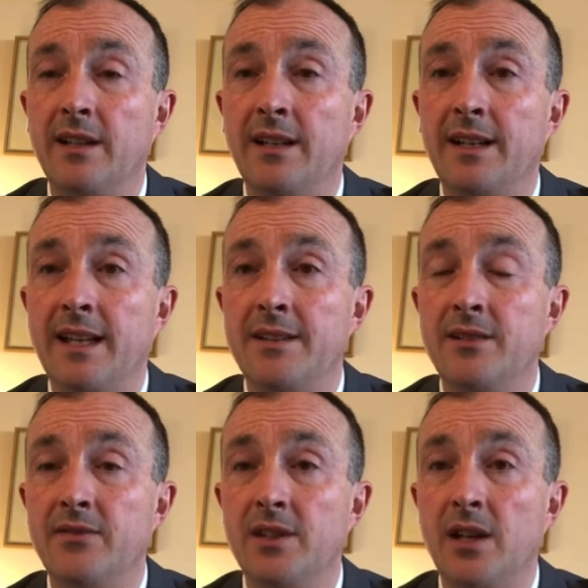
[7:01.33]
an
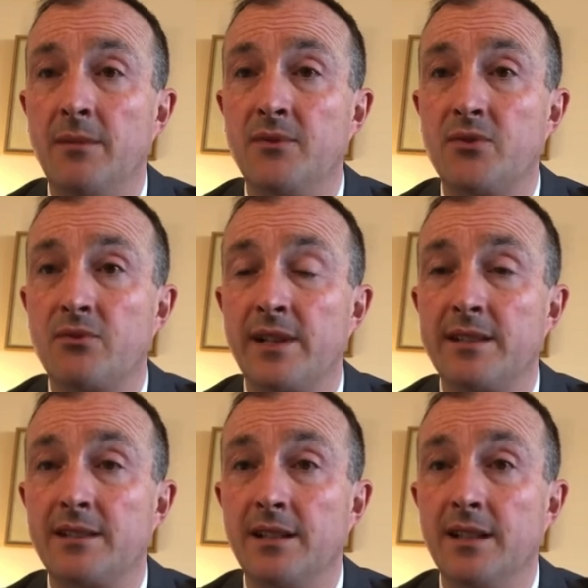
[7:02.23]
end-of-term
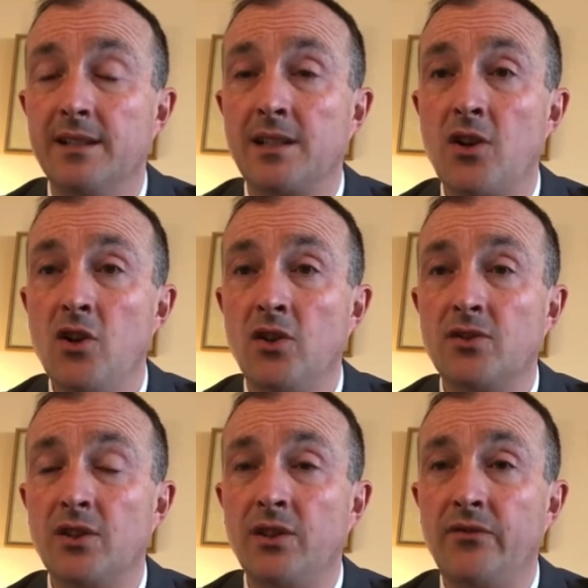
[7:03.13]
treat. So lots
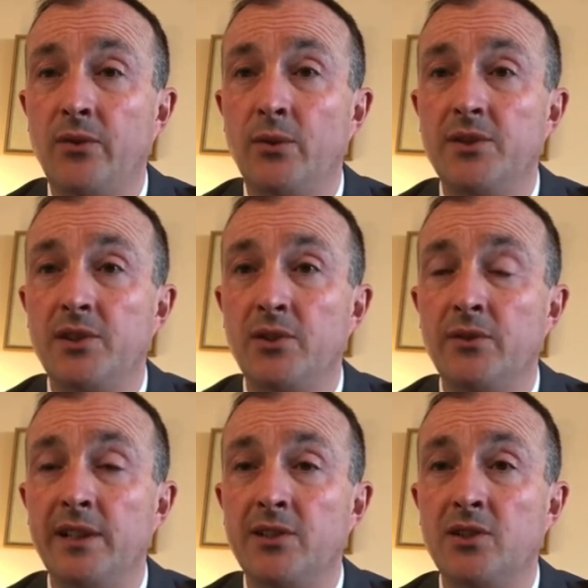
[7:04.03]
to look forward to.
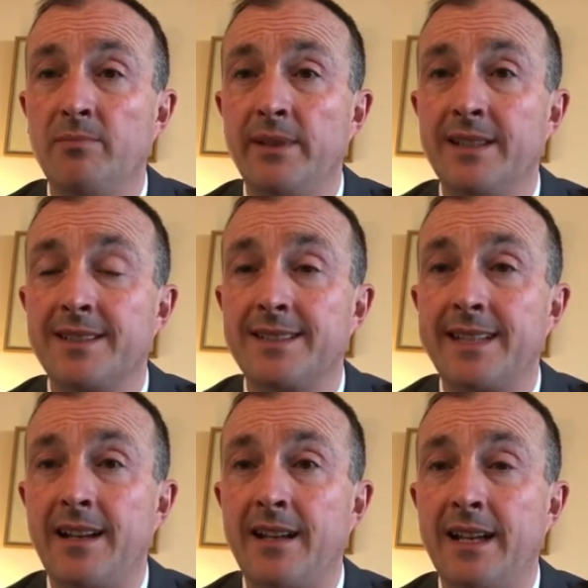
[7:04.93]
It should be a
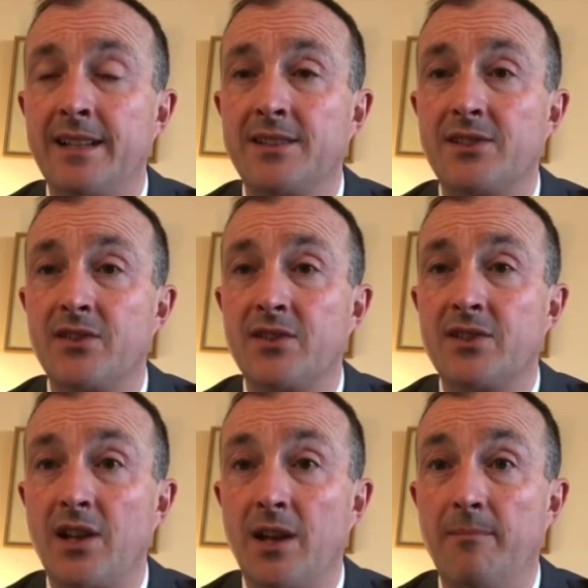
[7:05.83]
stellar end to the
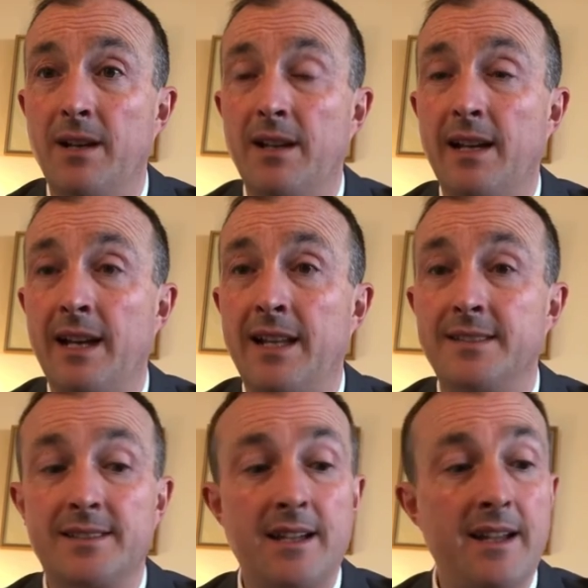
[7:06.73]
term.
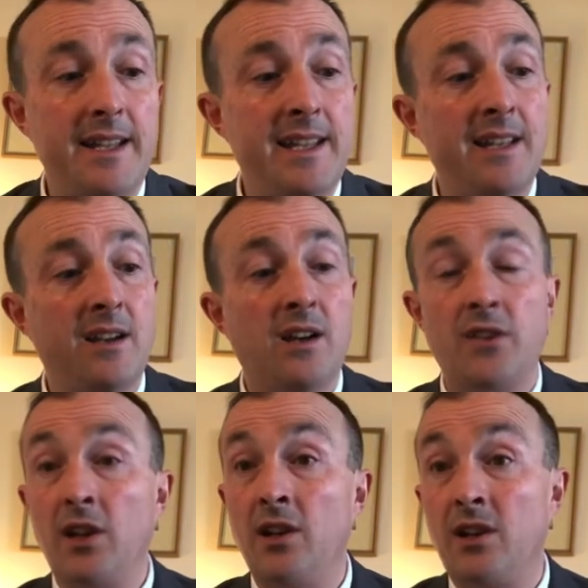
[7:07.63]
And here are
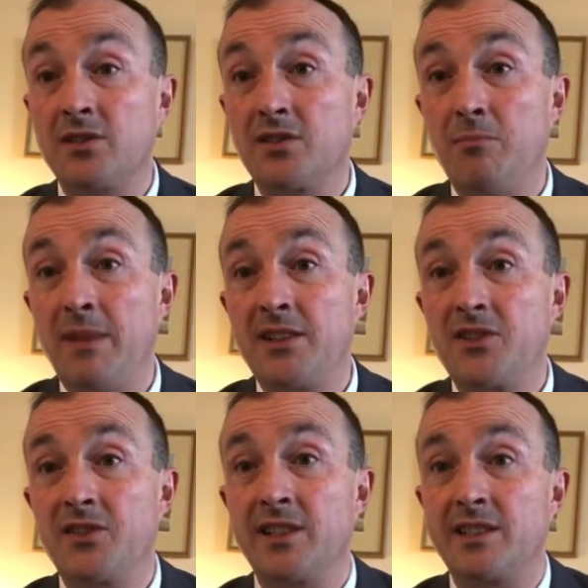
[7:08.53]
the last
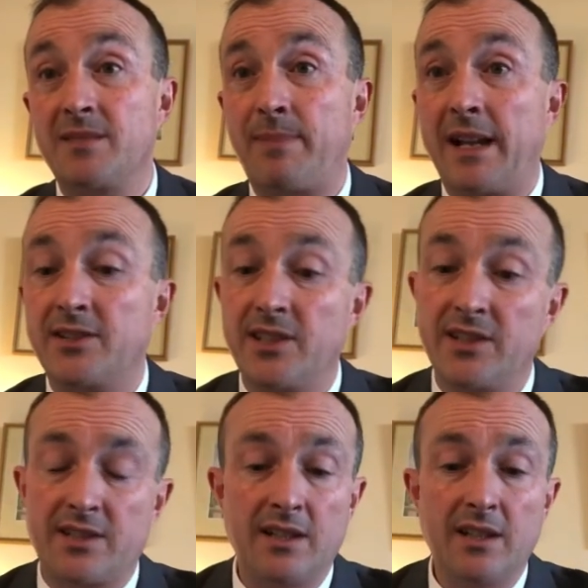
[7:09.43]
mentions in
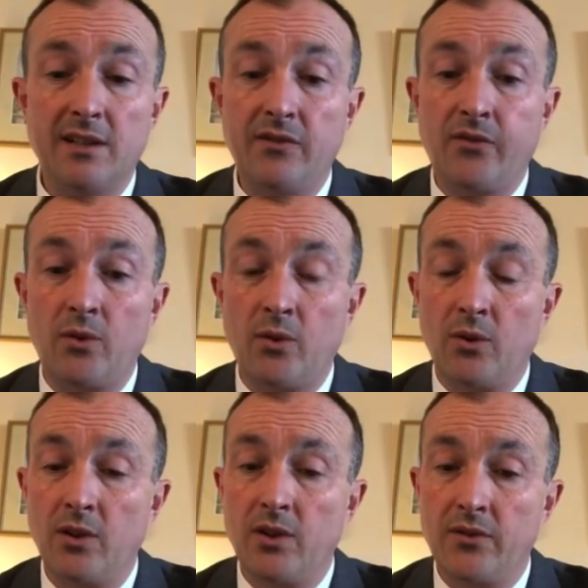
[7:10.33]
dispatches
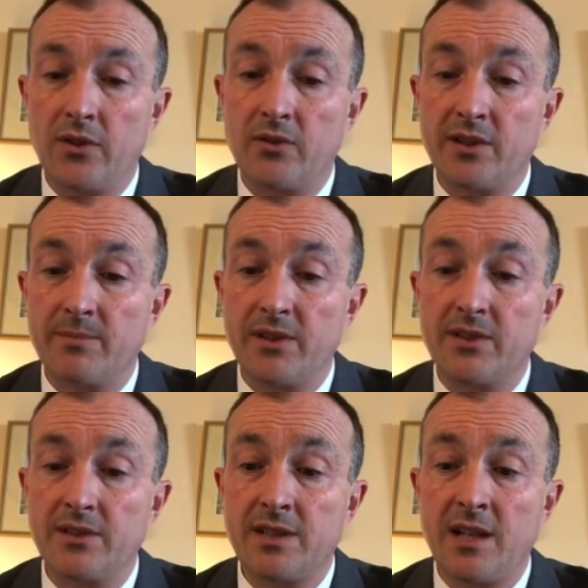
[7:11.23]
for the
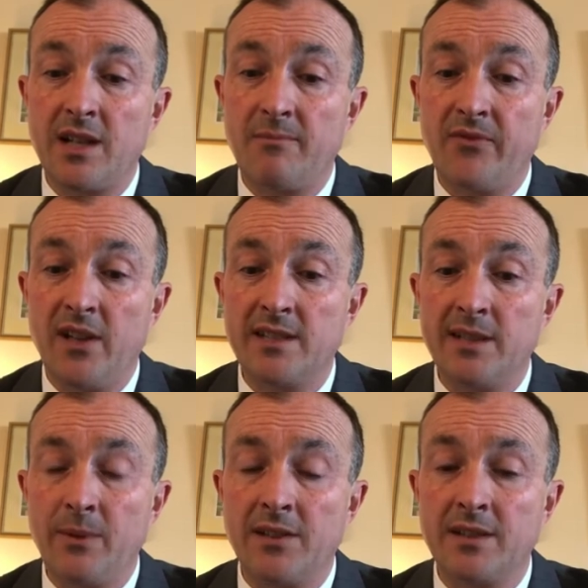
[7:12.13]
Christmas term.
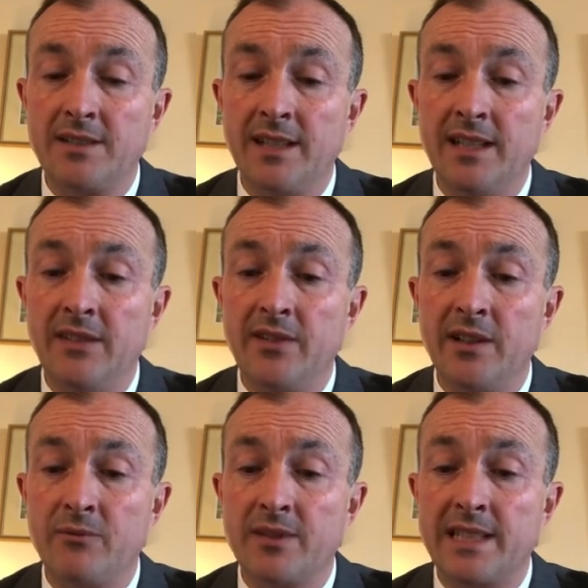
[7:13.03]
Firstly, well done to
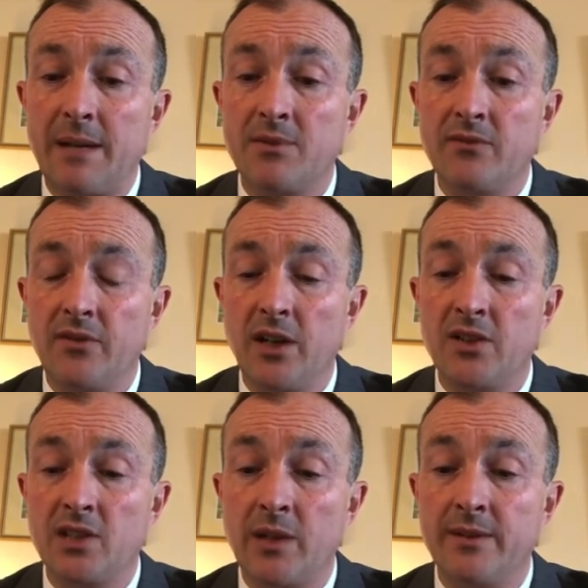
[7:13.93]
Olivia in reception for her
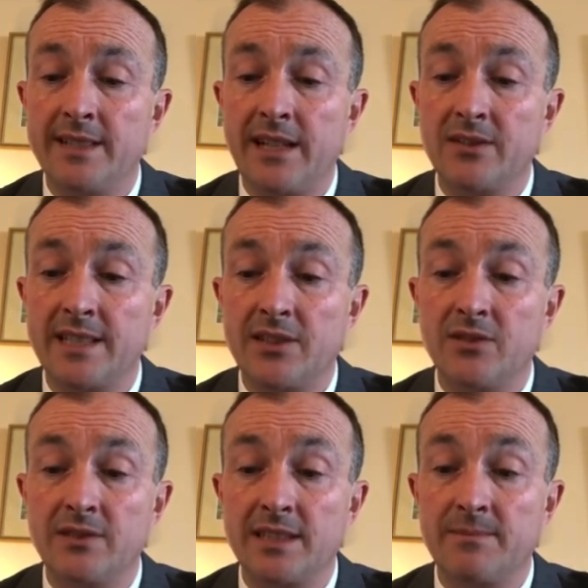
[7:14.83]
show and tell
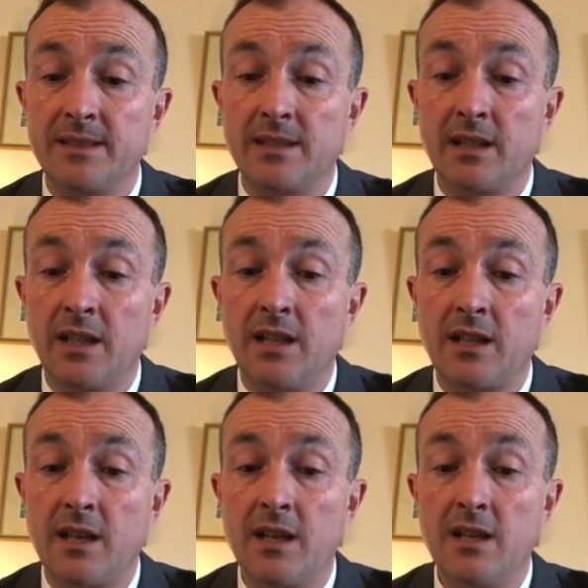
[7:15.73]
sessions as Mr.
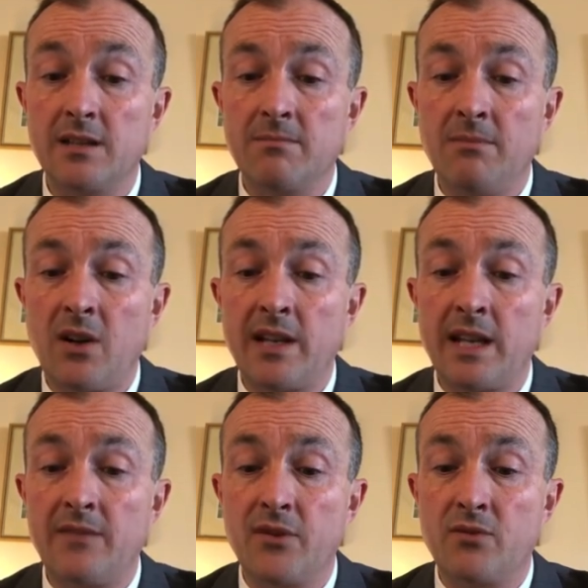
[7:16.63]
Clerk, to
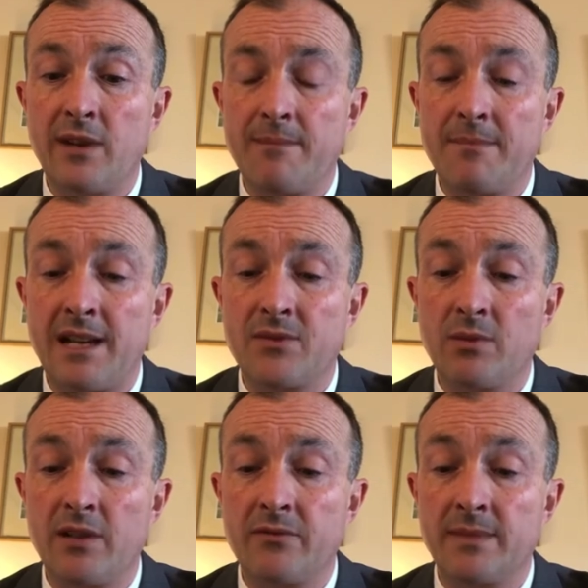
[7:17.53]
Maya for great maths
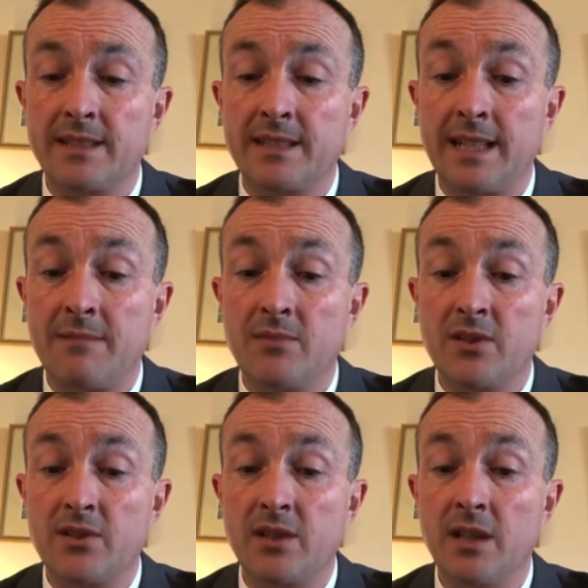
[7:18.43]
work from Mrs.
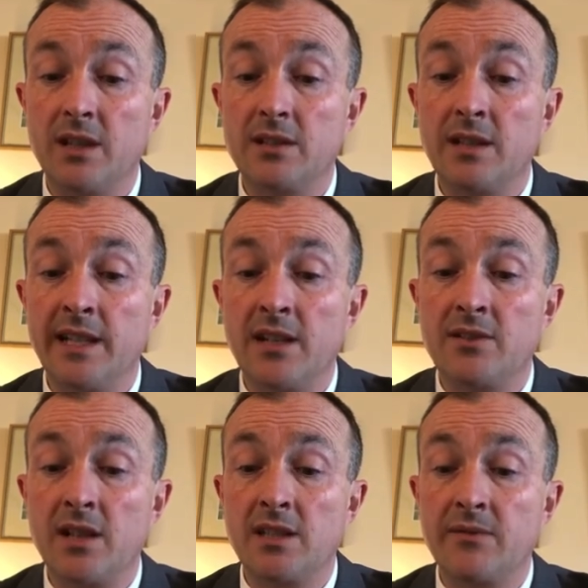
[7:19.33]
Lambert, to Leo
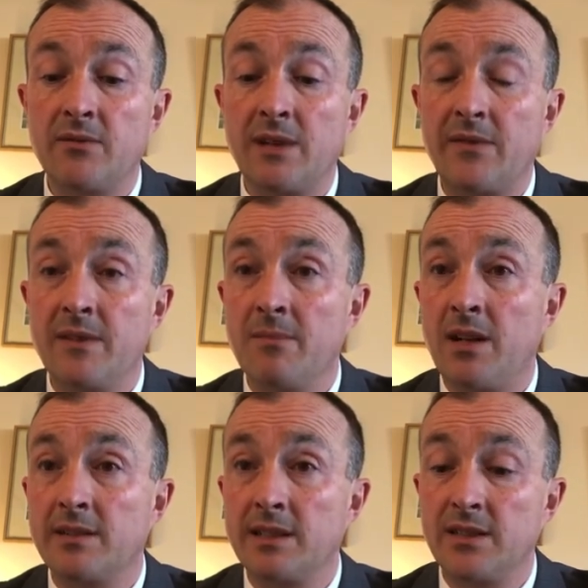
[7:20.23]
Joseph and Rafi
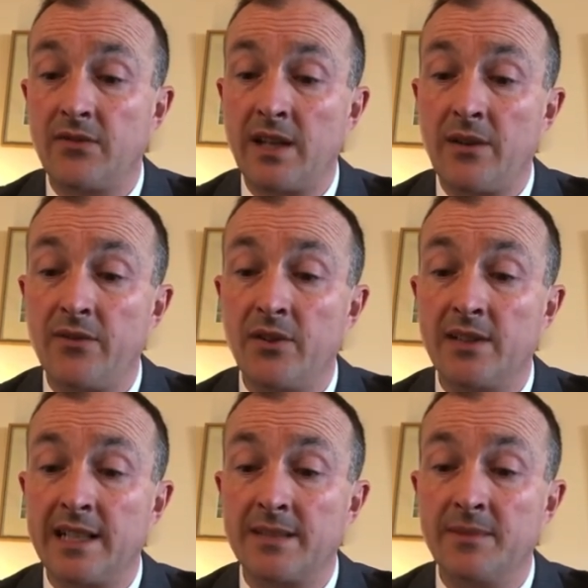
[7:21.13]
Martins for their
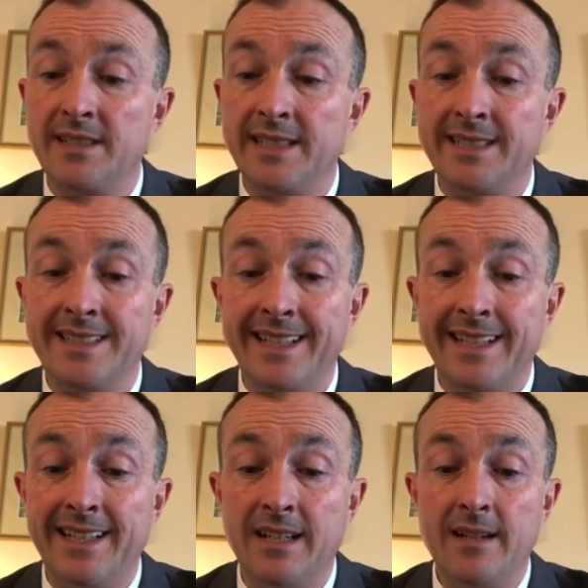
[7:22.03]
enthusiasm in
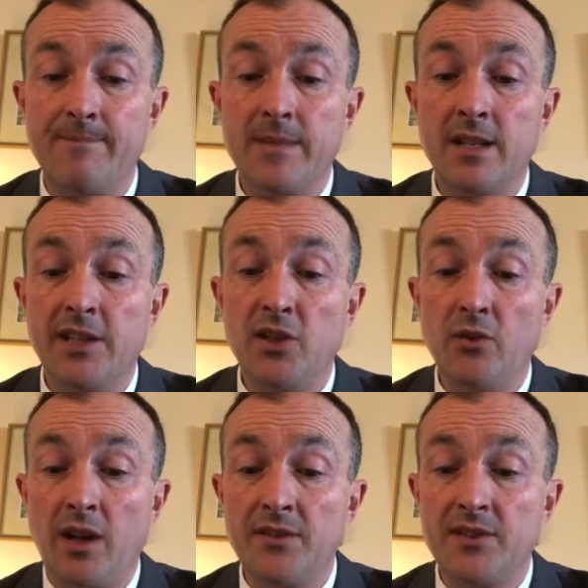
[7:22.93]
DT, Hugh
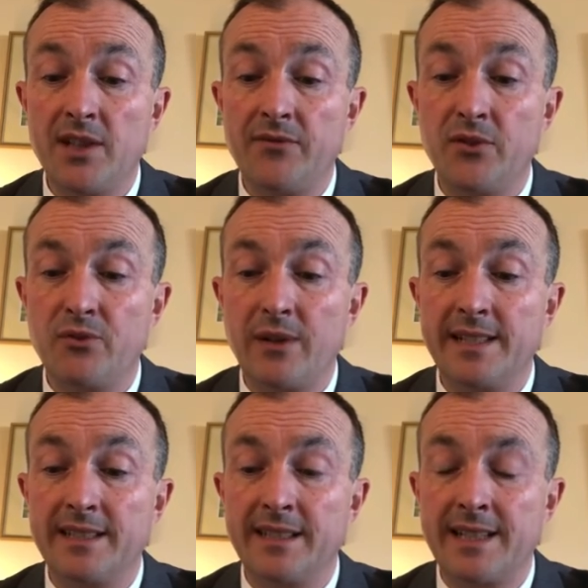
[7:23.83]
Hunter for
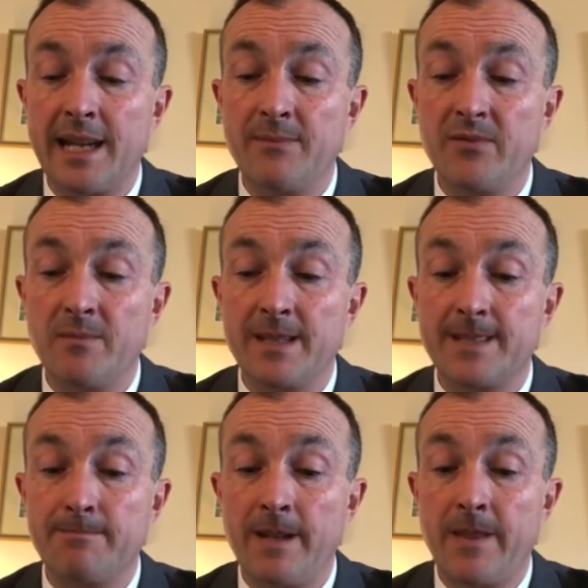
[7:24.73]
creating a game for Miss
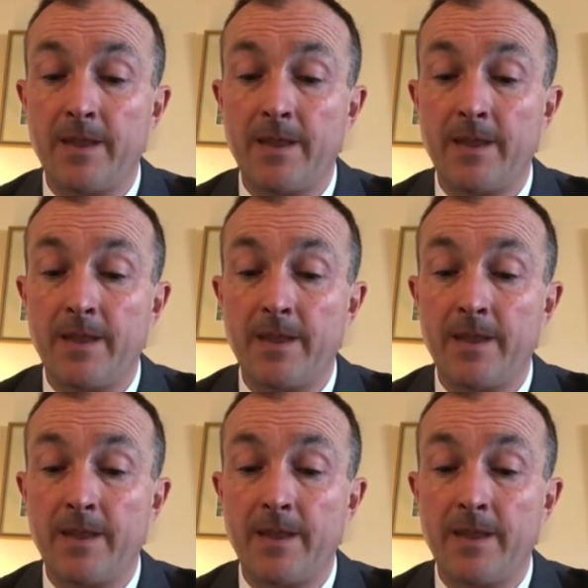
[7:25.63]
Smith,